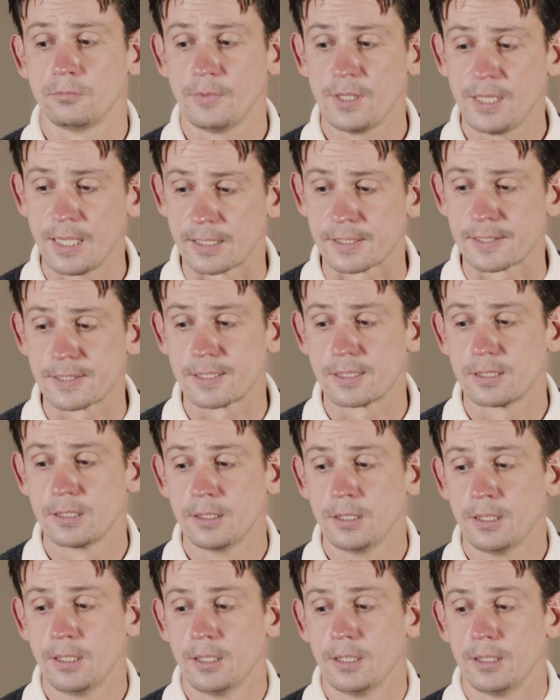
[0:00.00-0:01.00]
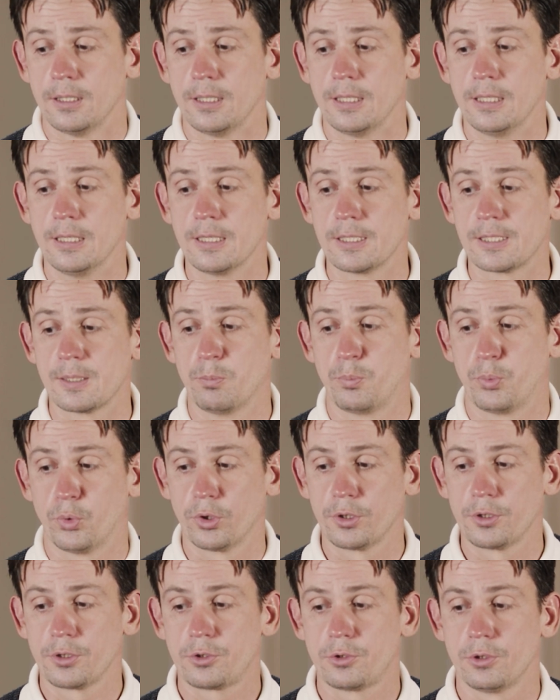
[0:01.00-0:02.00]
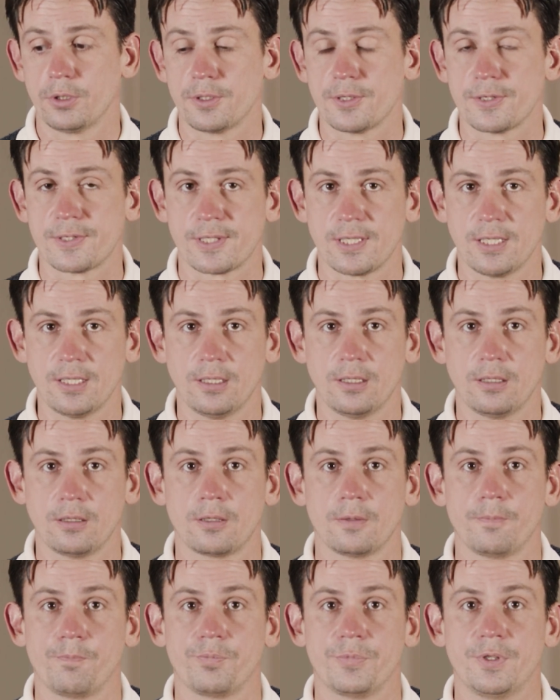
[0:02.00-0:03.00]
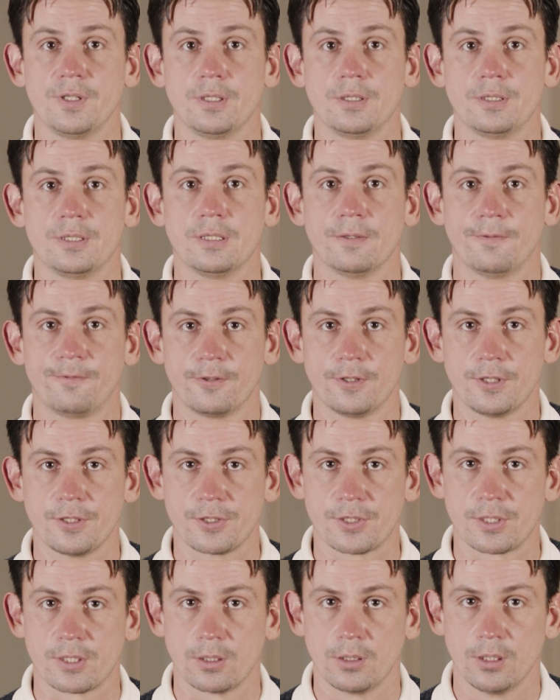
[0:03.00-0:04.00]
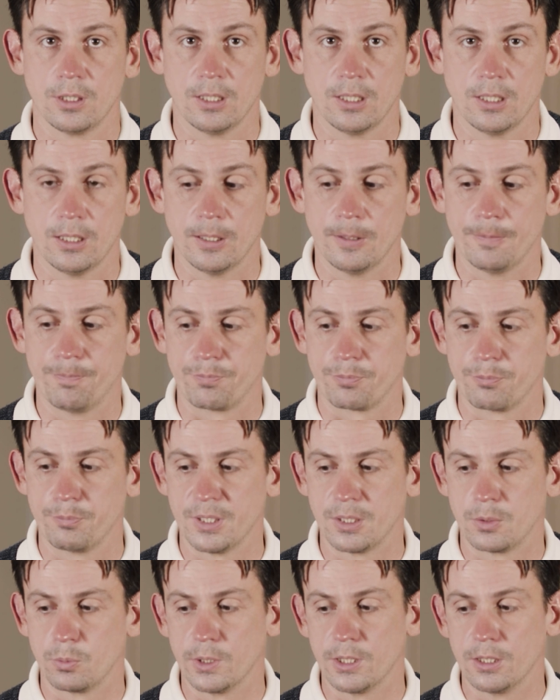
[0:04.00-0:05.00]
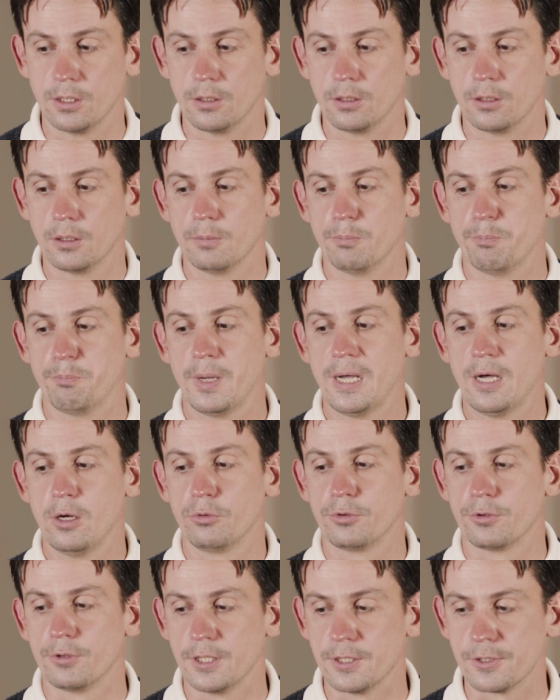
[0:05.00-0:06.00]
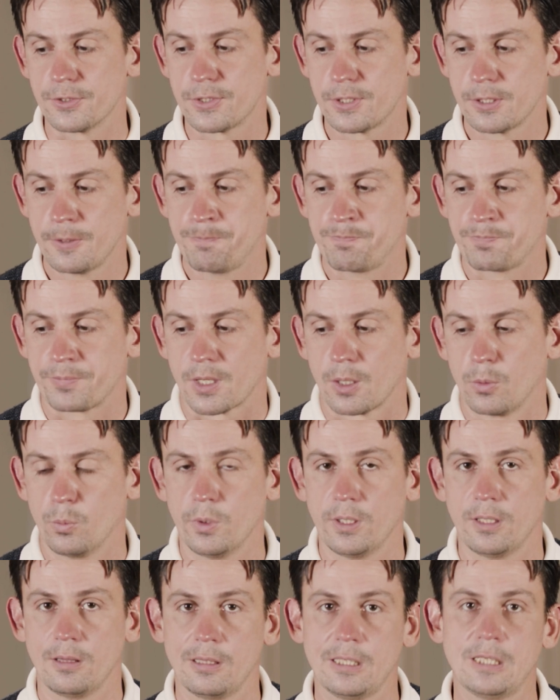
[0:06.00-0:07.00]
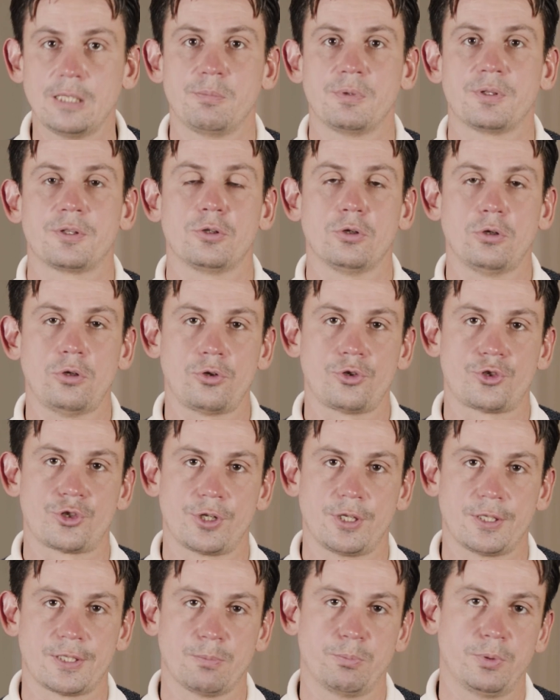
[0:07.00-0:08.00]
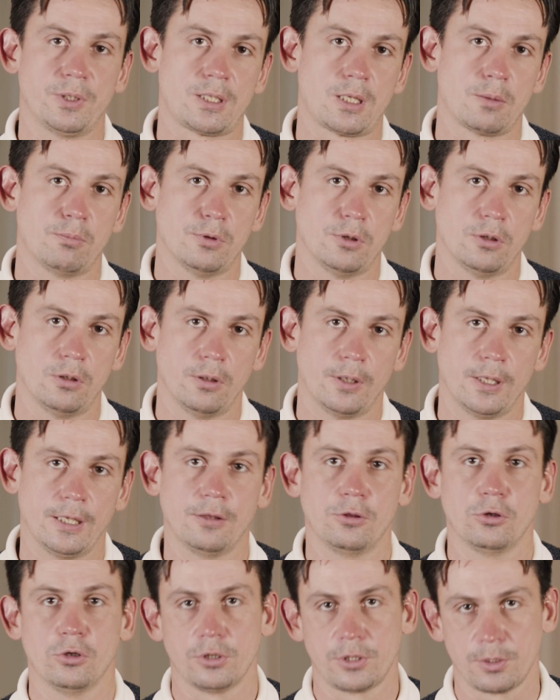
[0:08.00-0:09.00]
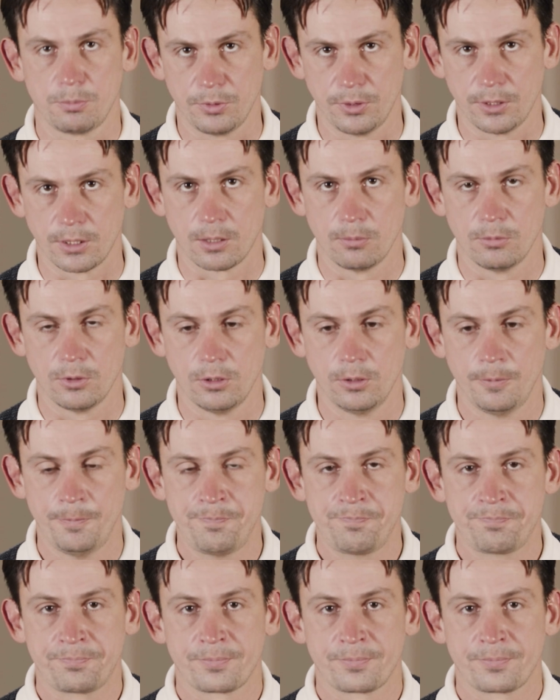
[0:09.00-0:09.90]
Next, it is important to understand the difference between boundaries when lean methodology is applicable and not applicable.